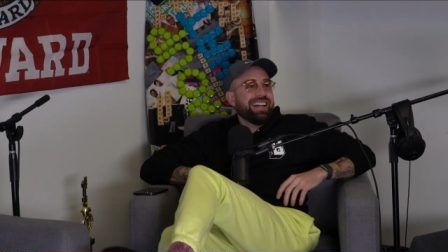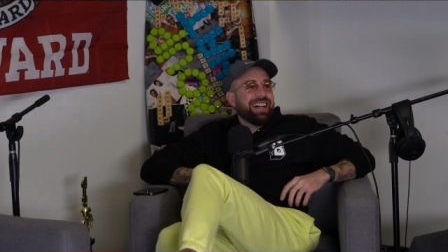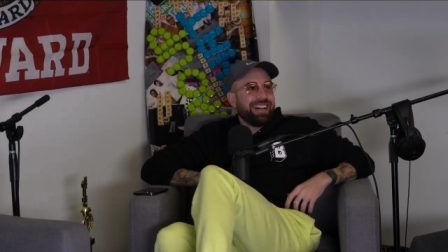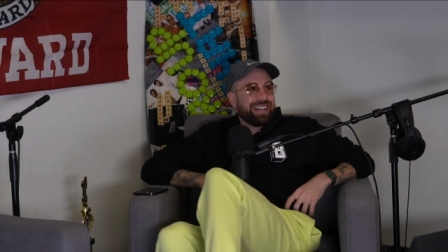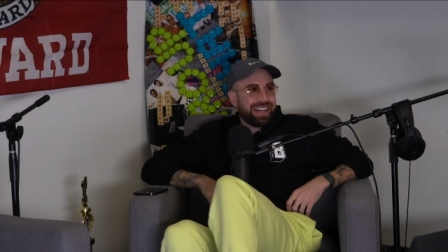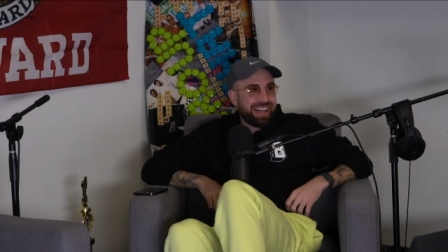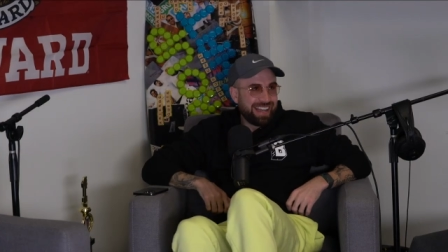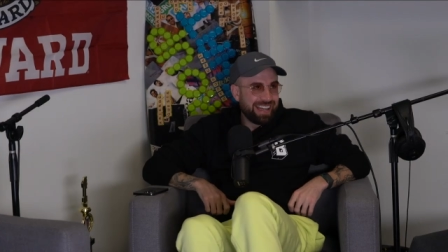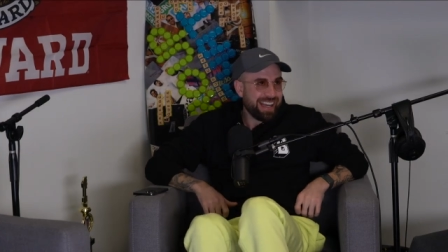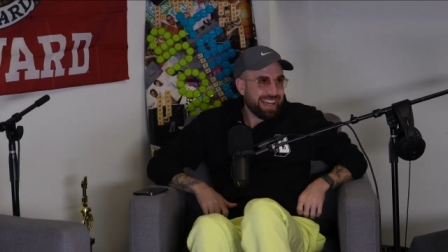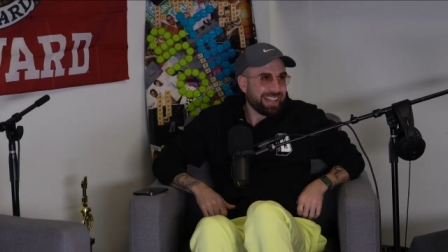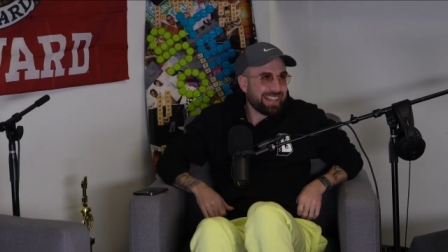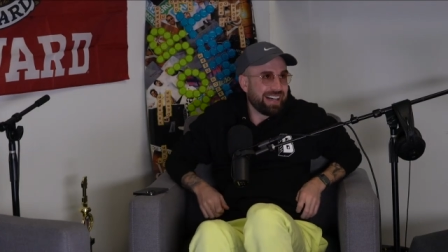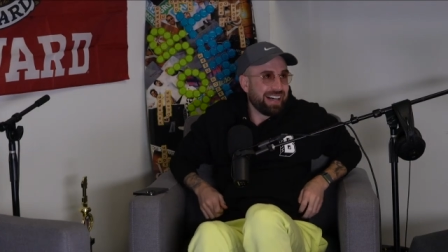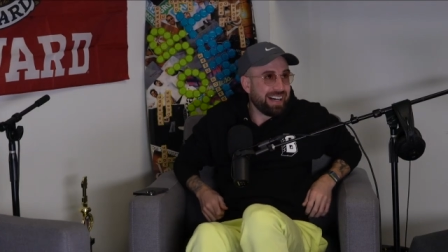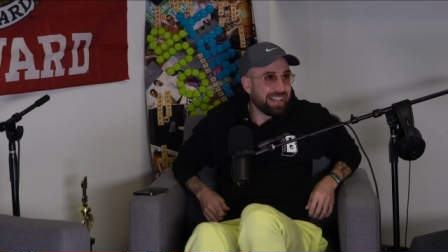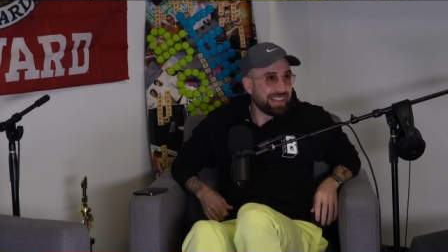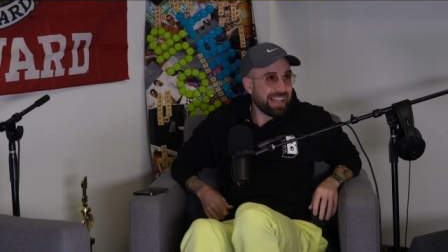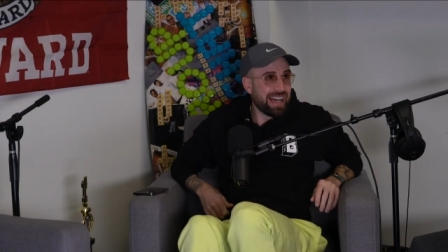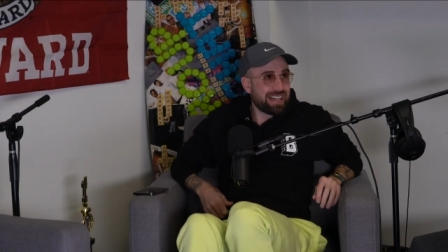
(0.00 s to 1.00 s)
Okay.
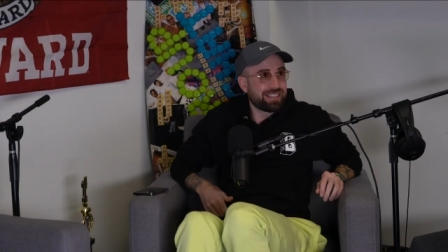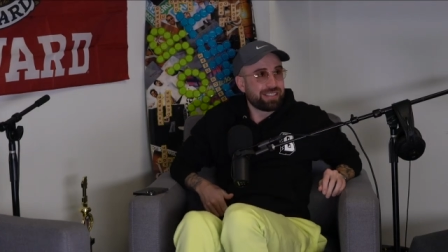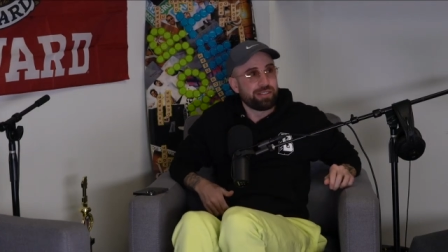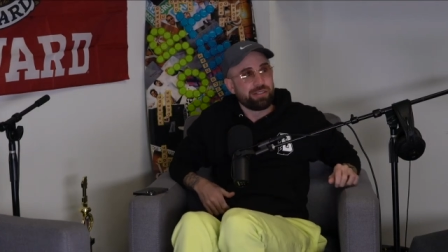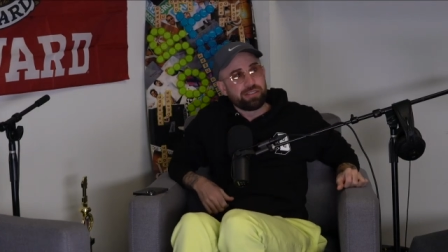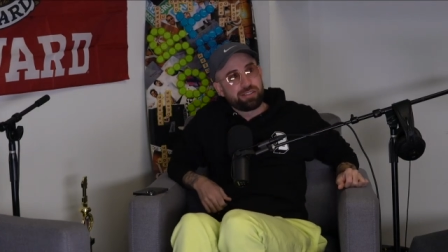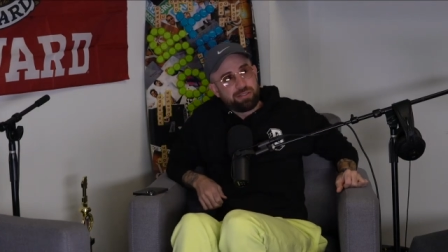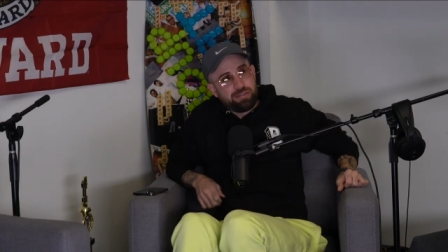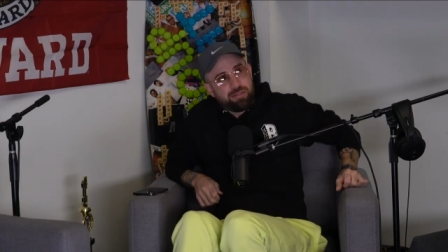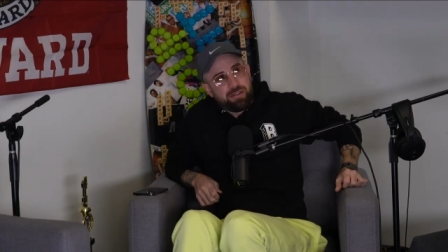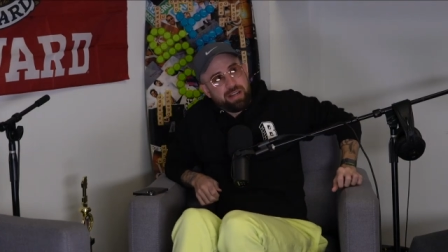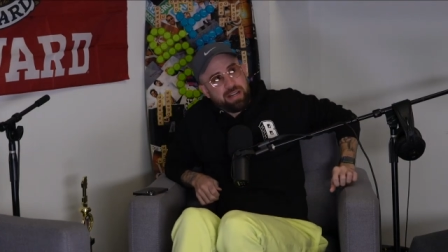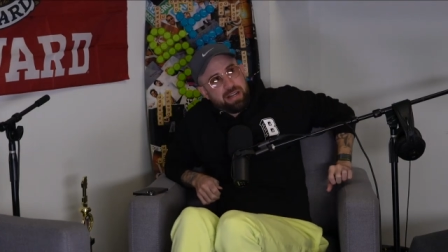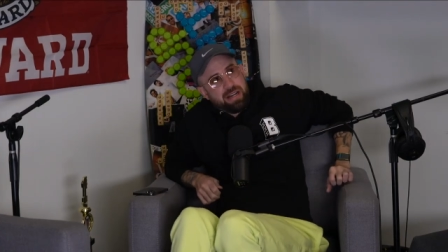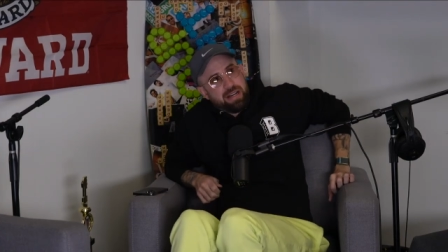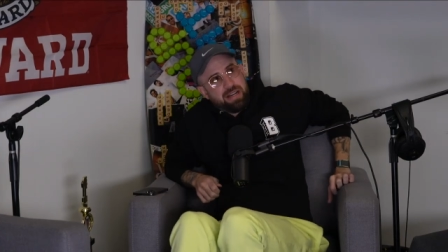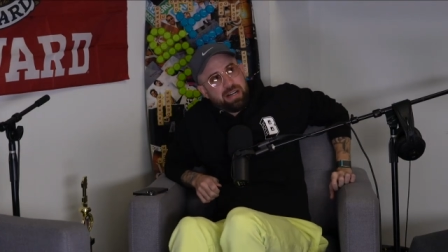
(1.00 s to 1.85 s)
Uh, last news story.